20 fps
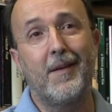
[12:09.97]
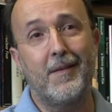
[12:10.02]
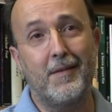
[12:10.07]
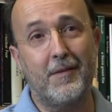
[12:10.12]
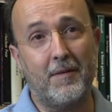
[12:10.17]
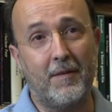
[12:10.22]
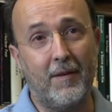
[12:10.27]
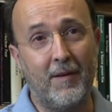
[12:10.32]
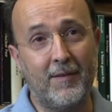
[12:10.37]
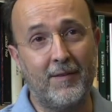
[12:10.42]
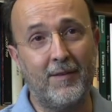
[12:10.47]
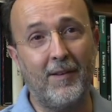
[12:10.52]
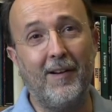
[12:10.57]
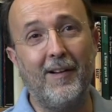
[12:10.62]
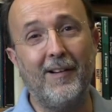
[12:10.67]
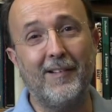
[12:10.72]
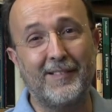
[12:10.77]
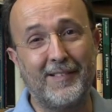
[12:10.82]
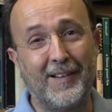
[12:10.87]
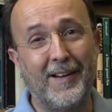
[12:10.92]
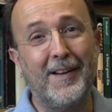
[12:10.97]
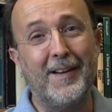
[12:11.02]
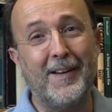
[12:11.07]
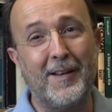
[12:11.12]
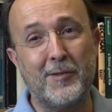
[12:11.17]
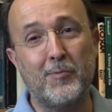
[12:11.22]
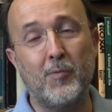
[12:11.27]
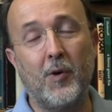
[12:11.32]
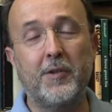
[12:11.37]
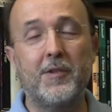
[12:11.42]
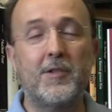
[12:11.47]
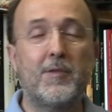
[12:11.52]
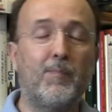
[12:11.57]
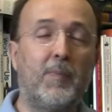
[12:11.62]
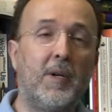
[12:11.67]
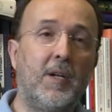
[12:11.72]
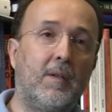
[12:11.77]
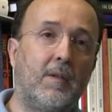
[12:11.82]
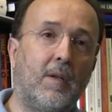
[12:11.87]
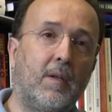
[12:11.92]
the result is what is
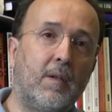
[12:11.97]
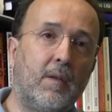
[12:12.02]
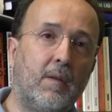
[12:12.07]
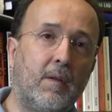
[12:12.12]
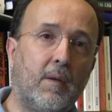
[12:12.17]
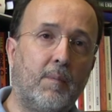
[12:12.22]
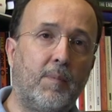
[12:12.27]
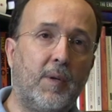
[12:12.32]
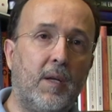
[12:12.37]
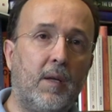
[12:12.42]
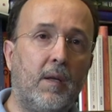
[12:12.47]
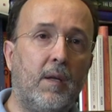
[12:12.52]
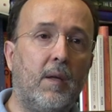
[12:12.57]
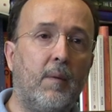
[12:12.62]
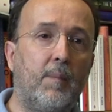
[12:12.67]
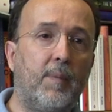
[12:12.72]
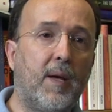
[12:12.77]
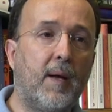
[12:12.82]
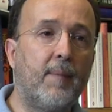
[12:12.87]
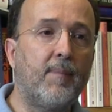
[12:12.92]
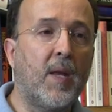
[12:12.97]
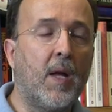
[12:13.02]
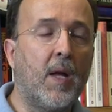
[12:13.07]
printed in the Principia.